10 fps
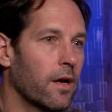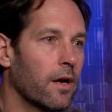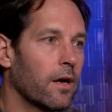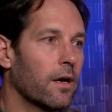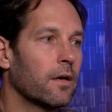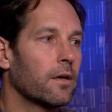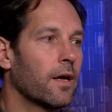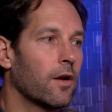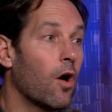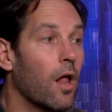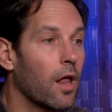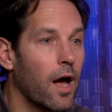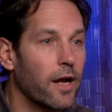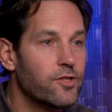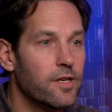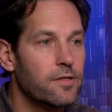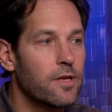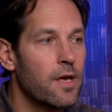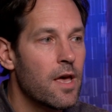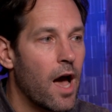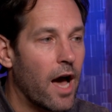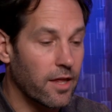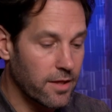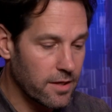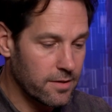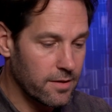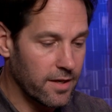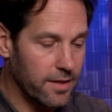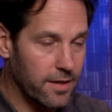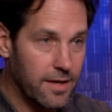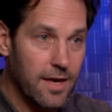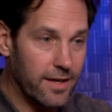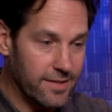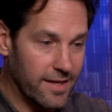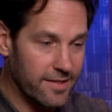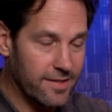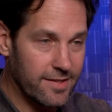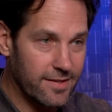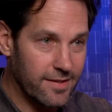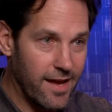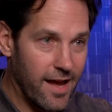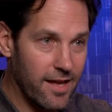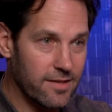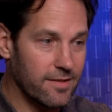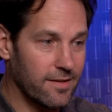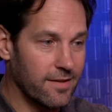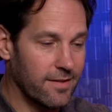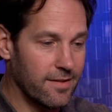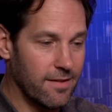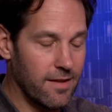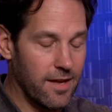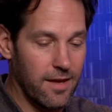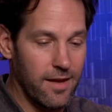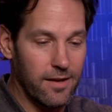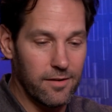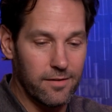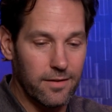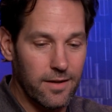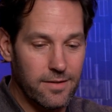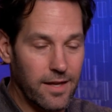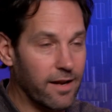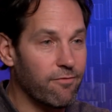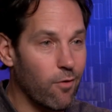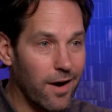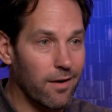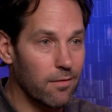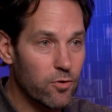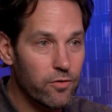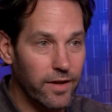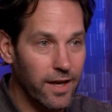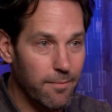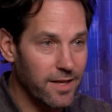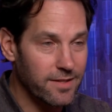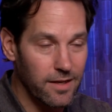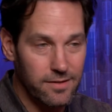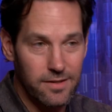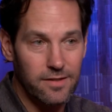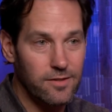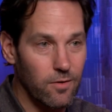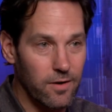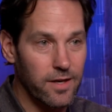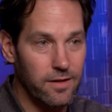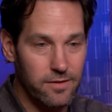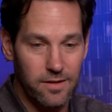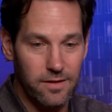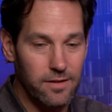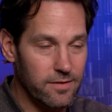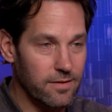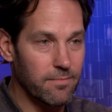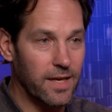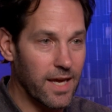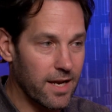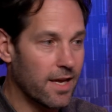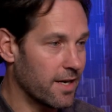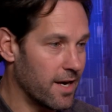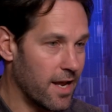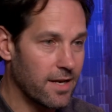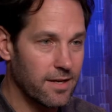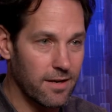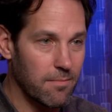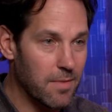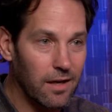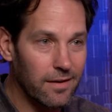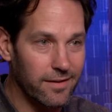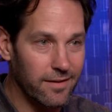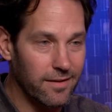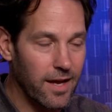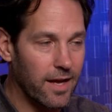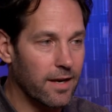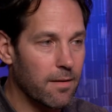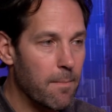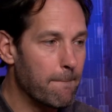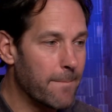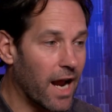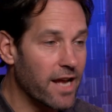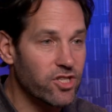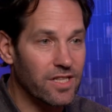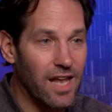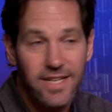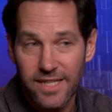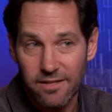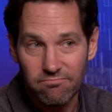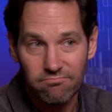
uh, at all. I just, I thought this exists as it is like a four-hour movie. Mm -hmm. I mean, it mm-hmm. tells this story. There's a there's a beginning and an end and a middle and and. But I just liked it.